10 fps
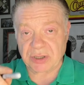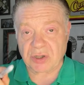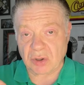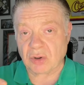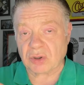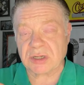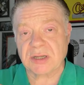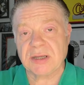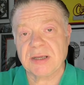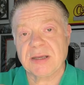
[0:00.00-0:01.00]
at court
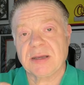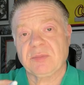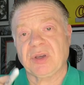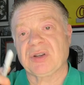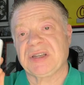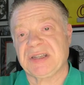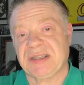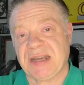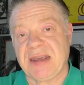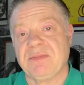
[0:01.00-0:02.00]
because his
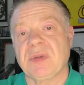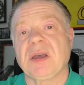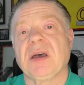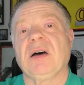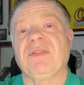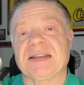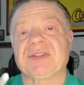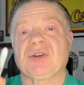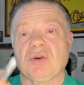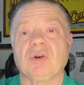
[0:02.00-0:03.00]
team have asked
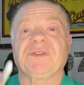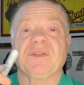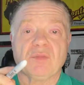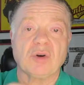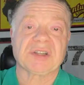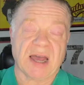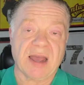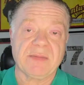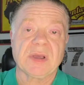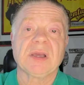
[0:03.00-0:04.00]
the court for more
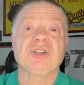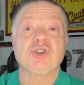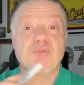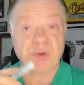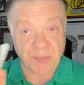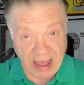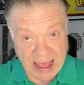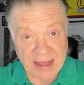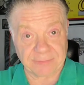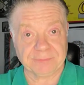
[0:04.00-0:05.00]
time to prepare.